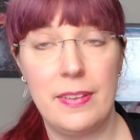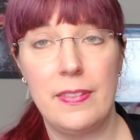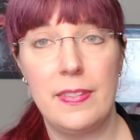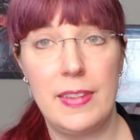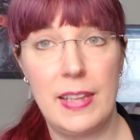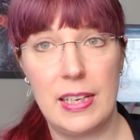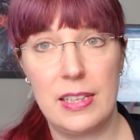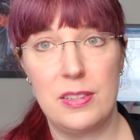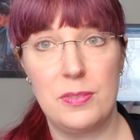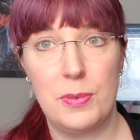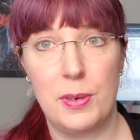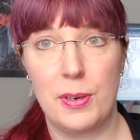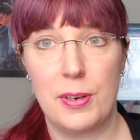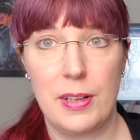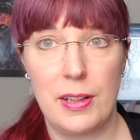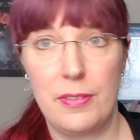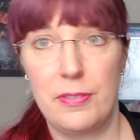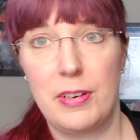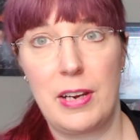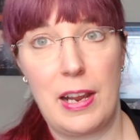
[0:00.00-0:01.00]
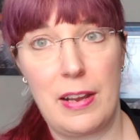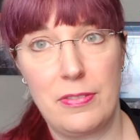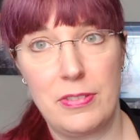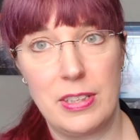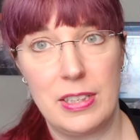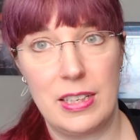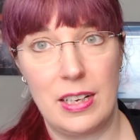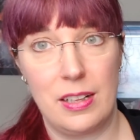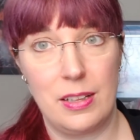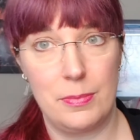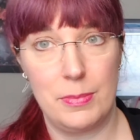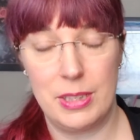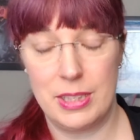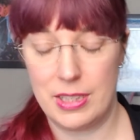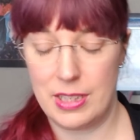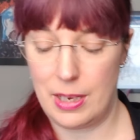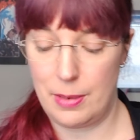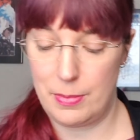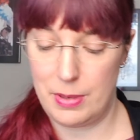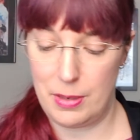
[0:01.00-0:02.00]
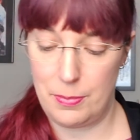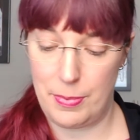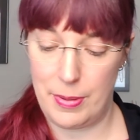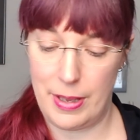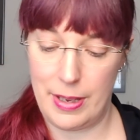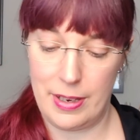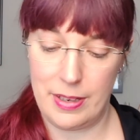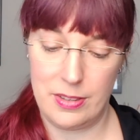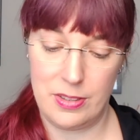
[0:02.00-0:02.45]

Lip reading: that's where your Lovecraftian elements come into play.